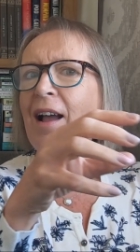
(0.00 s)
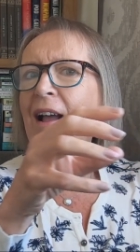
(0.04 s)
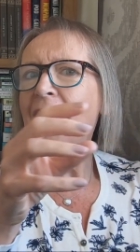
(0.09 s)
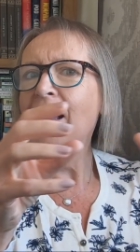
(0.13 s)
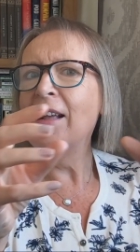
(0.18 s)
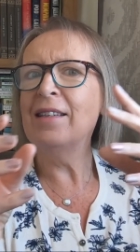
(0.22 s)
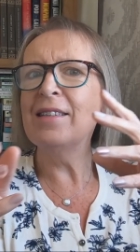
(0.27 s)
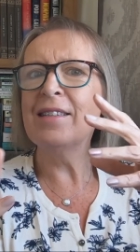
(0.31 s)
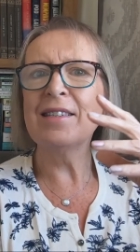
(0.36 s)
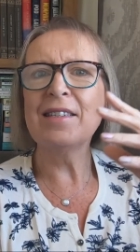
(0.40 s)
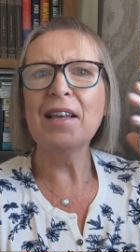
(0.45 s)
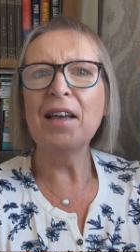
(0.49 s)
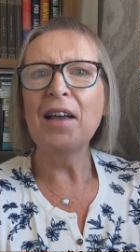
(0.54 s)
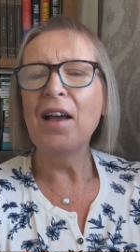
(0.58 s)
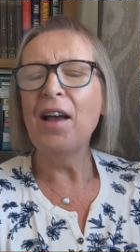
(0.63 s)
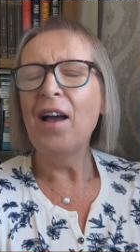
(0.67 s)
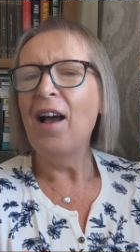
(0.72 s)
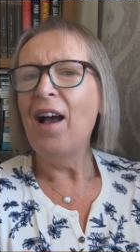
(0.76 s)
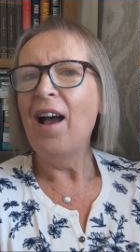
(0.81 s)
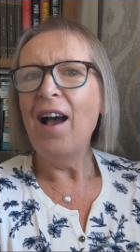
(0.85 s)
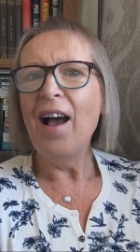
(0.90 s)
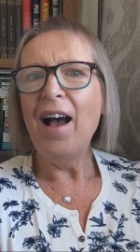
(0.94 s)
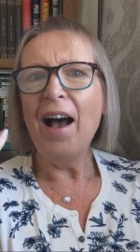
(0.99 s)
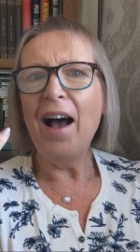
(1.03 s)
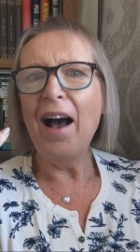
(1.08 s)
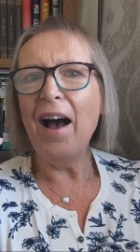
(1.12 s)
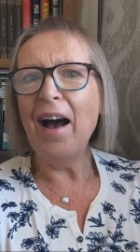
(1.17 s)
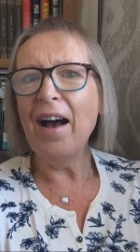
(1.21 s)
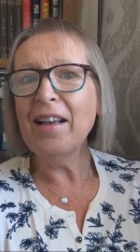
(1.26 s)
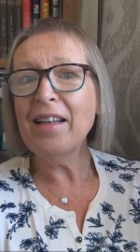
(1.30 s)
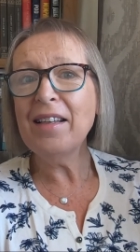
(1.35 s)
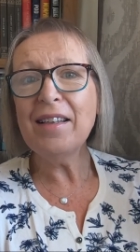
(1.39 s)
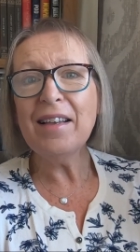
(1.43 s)
I
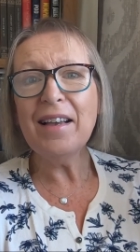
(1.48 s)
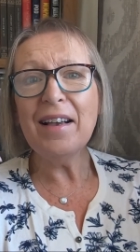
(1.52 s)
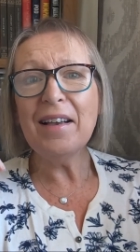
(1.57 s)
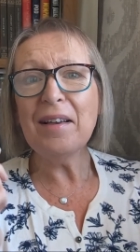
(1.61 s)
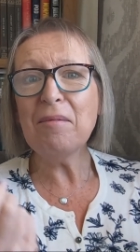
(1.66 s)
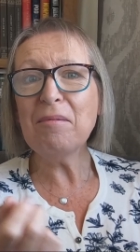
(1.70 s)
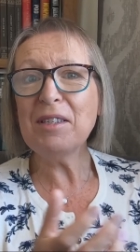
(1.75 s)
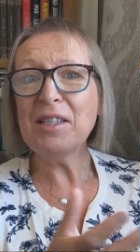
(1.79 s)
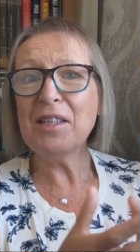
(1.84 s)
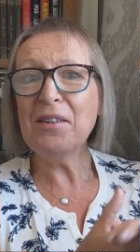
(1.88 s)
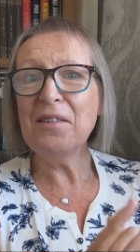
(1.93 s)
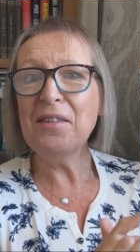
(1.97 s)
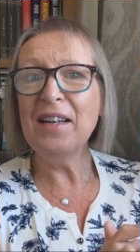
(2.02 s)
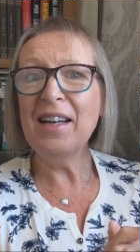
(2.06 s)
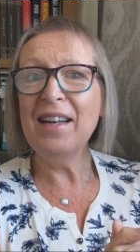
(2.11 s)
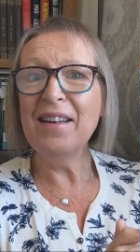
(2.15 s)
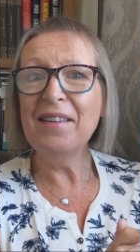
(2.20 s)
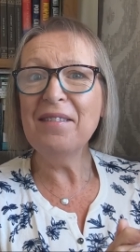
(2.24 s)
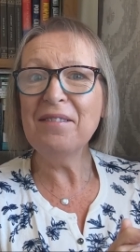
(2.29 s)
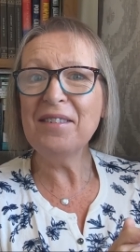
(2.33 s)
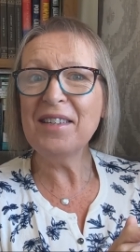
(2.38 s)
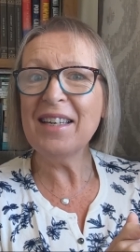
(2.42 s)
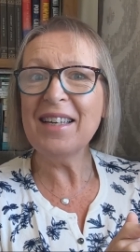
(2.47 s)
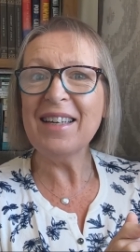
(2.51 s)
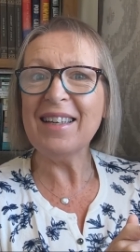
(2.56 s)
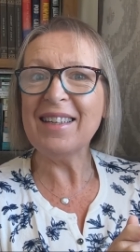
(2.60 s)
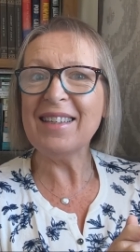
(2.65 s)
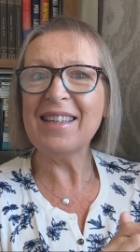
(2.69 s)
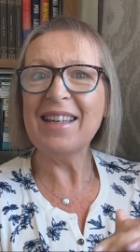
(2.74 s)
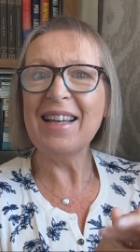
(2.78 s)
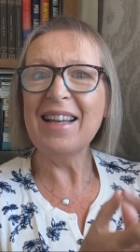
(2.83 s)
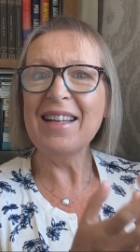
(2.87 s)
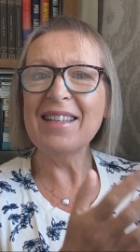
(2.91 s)
absolutely loved
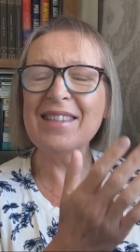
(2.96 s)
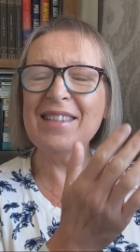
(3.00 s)
it.